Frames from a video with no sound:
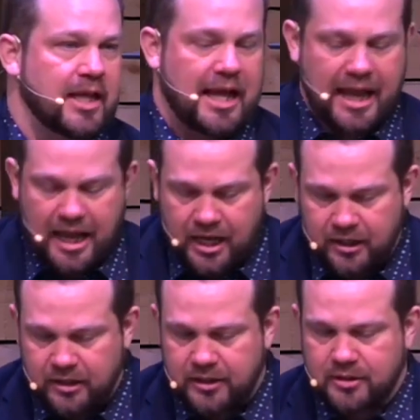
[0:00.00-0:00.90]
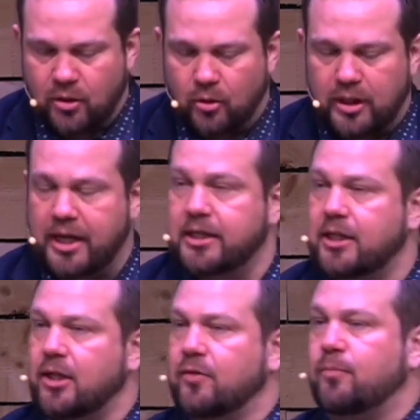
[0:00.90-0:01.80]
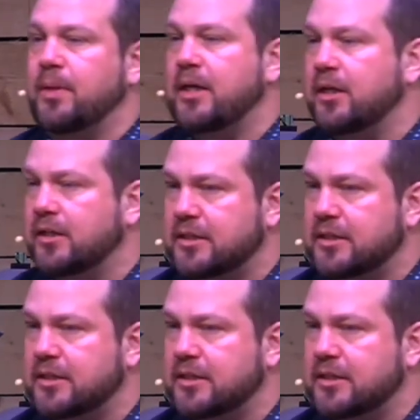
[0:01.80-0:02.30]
And this whole idea of being a